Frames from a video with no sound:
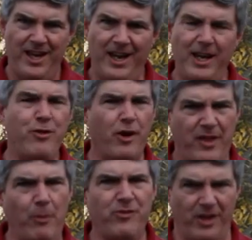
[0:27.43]
And he
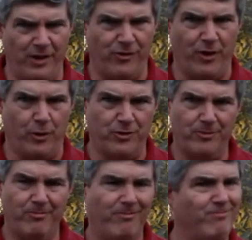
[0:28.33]
thought that was an
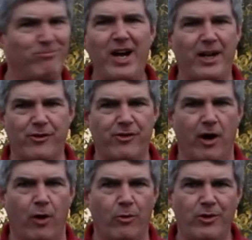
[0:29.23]
insult. Not
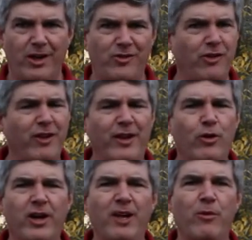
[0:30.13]
so. Just like
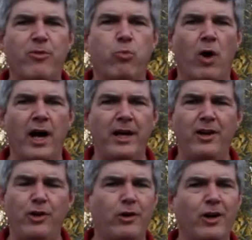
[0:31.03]
cooking with
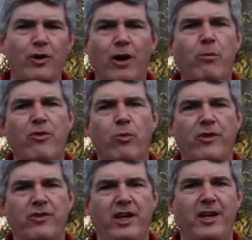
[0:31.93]
wine, you can cook with
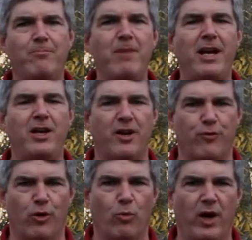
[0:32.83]
whiskey in many
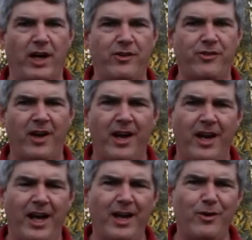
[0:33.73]
different ways,
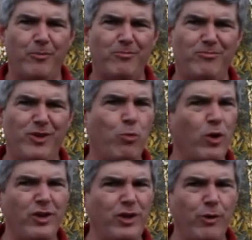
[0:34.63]
and you
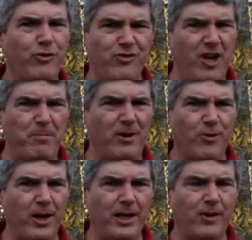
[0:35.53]
wouldn't use cheap
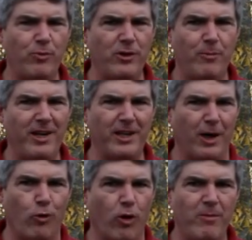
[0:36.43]
ingredients when you're
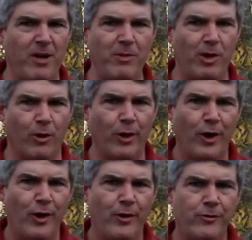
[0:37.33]
making a gourmet meal,
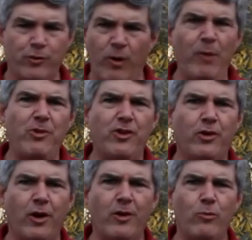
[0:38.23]
so why would you
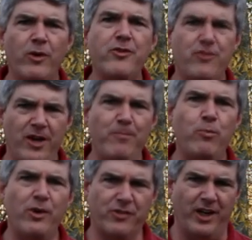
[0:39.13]
cook with
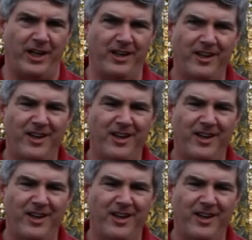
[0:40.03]
cheap whiskey?